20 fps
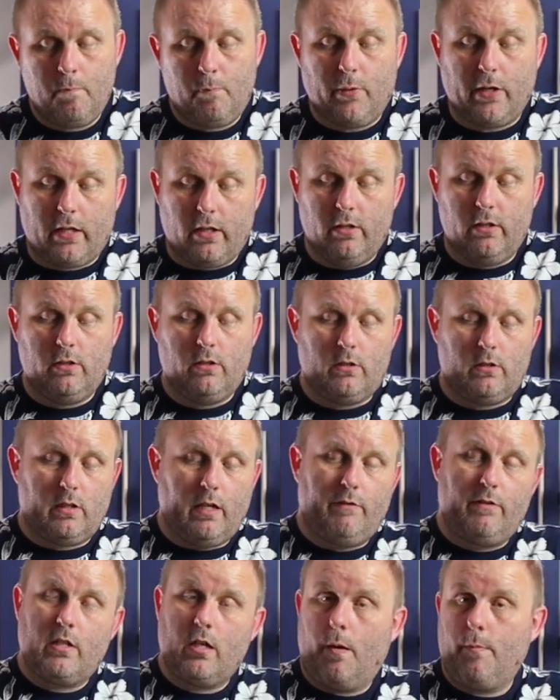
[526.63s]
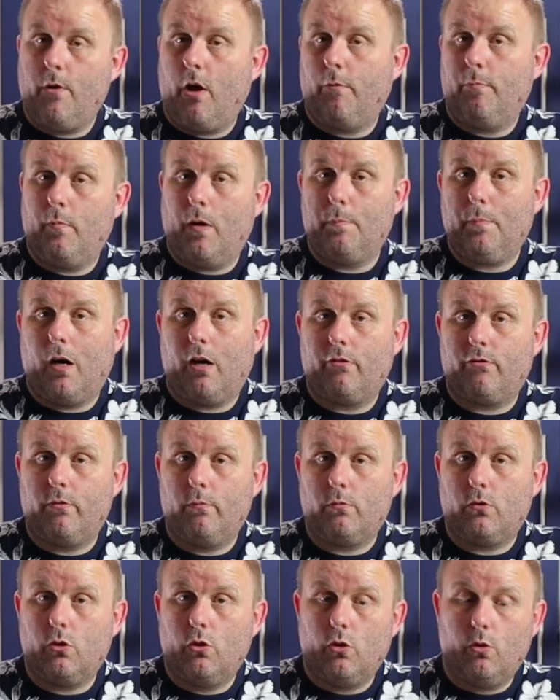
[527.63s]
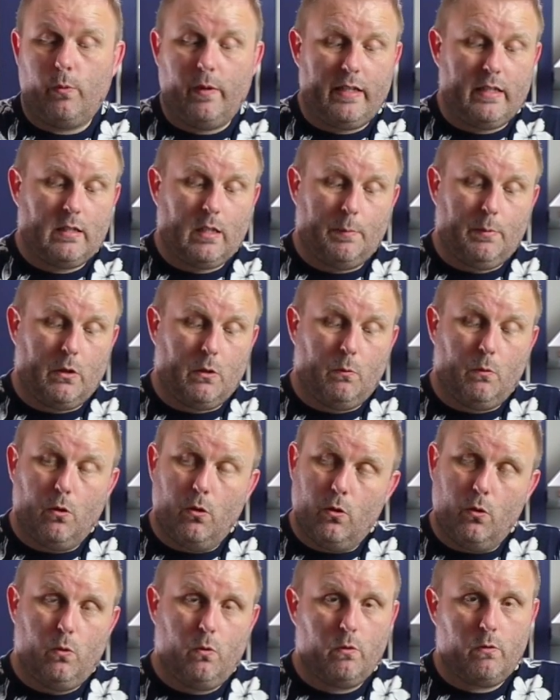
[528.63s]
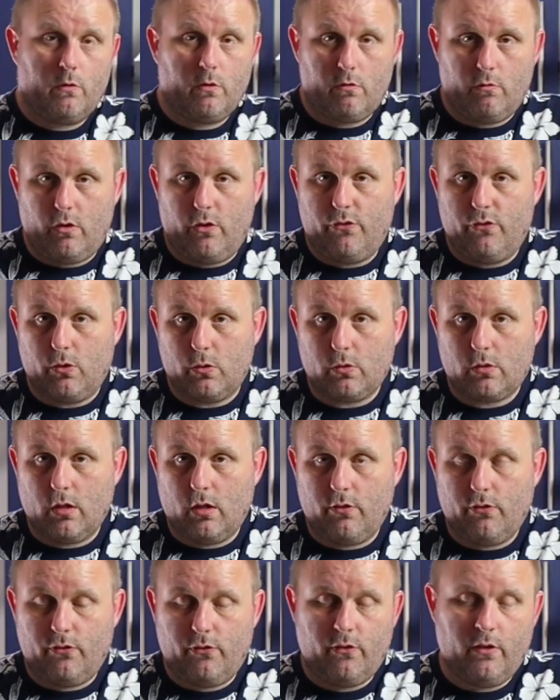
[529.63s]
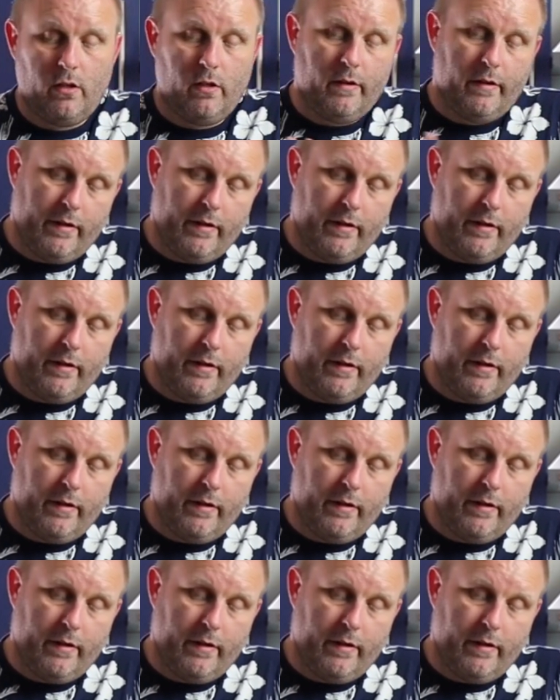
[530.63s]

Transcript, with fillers: because every time you open my bathroom door when it's up on the wall, the roof falls off.